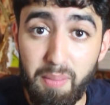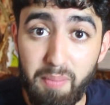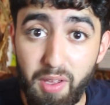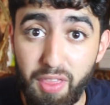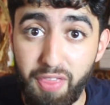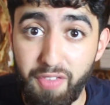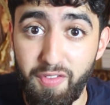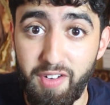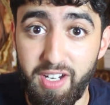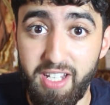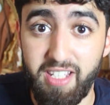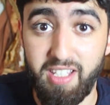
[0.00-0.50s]
number
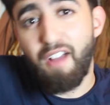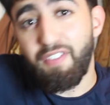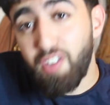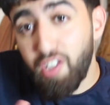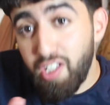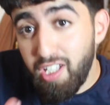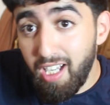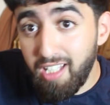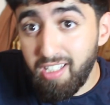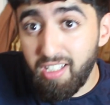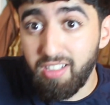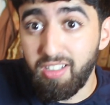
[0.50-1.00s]
three, after
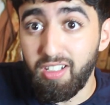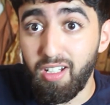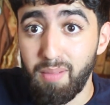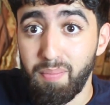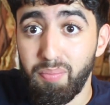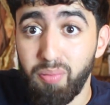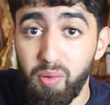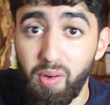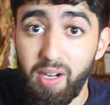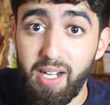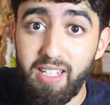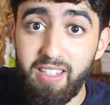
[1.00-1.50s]
you guys are
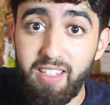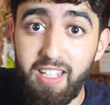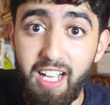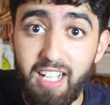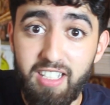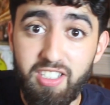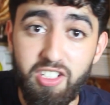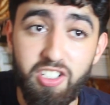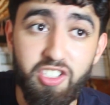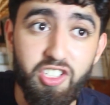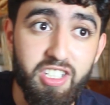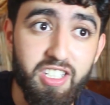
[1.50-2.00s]
done praying, you
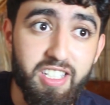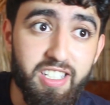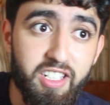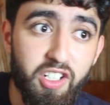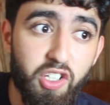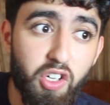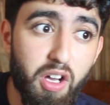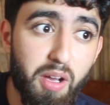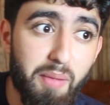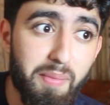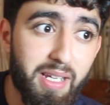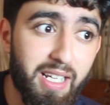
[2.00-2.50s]
guys could just, you
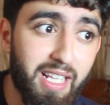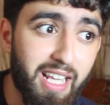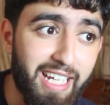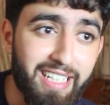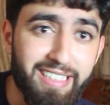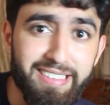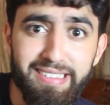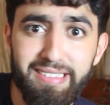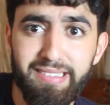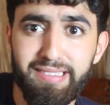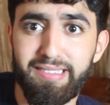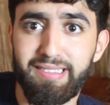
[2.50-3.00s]
know what I mean?
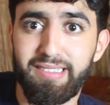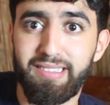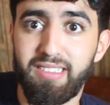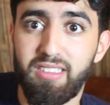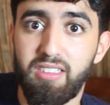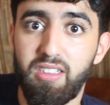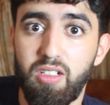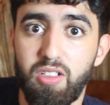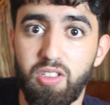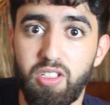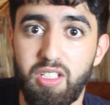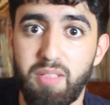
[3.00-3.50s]
Like,
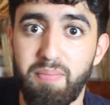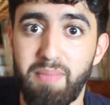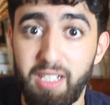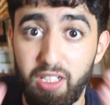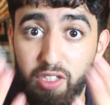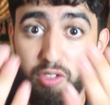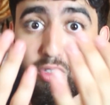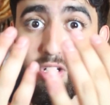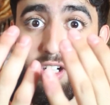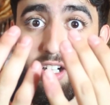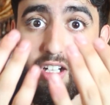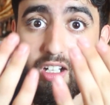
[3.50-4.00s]
you know, just
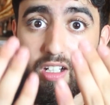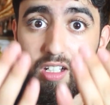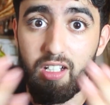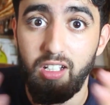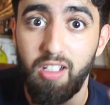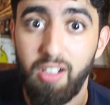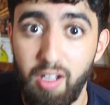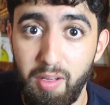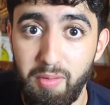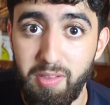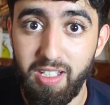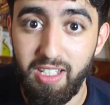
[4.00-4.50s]
make dua, you know
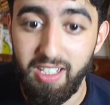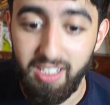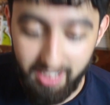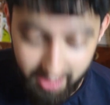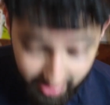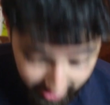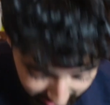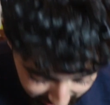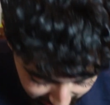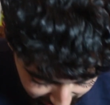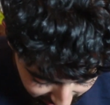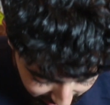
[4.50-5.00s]
what I'm saying?
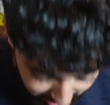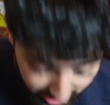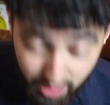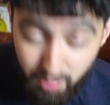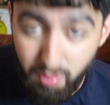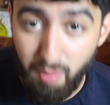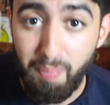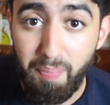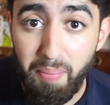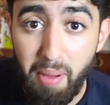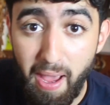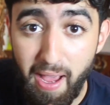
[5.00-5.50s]

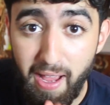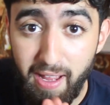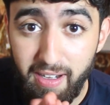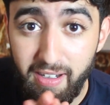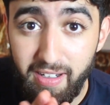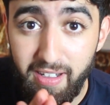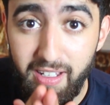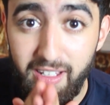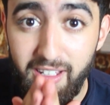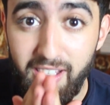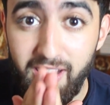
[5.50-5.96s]
Just repent.